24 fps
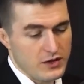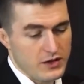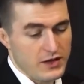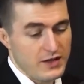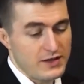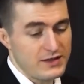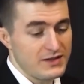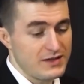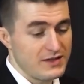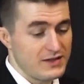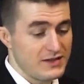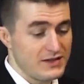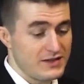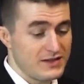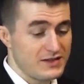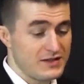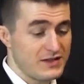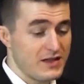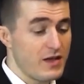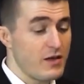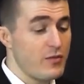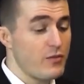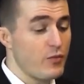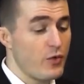In the
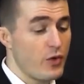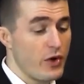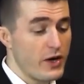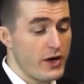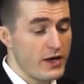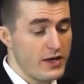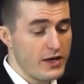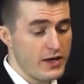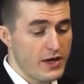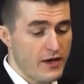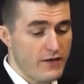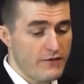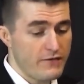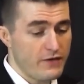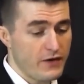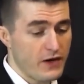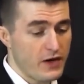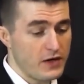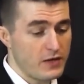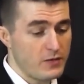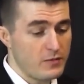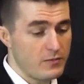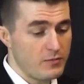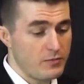same way, I
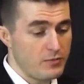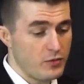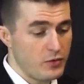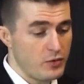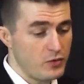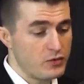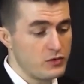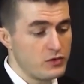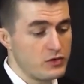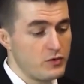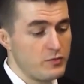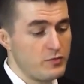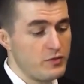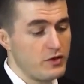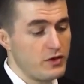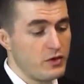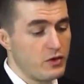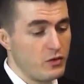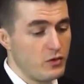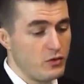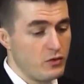find Putin to be